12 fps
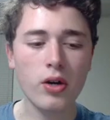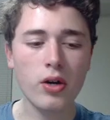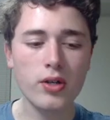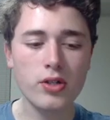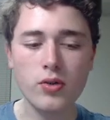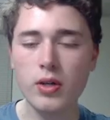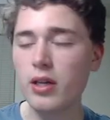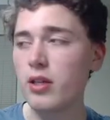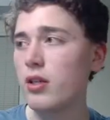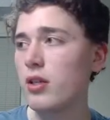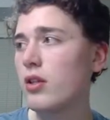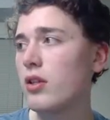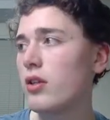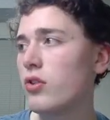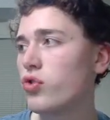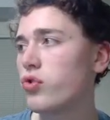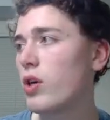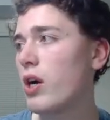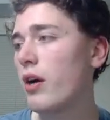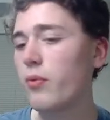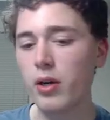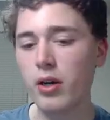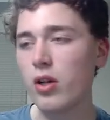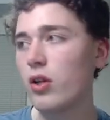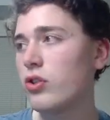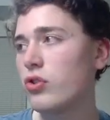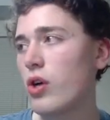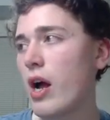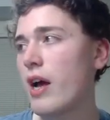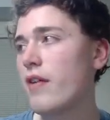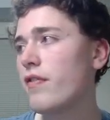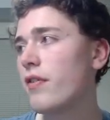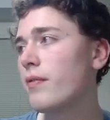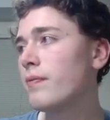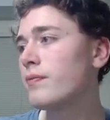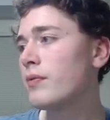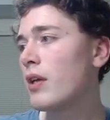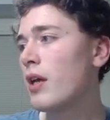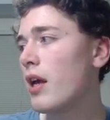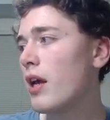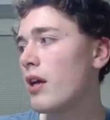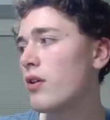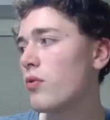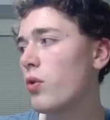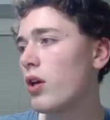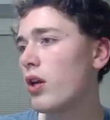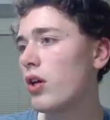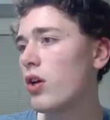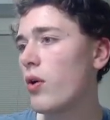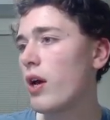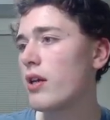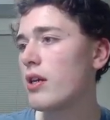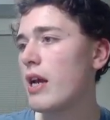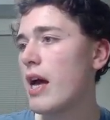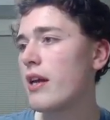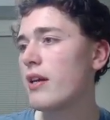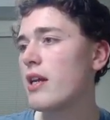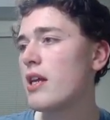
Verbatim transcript: going to hit drive, we're going to call it drive, and we're going to go ahead and add an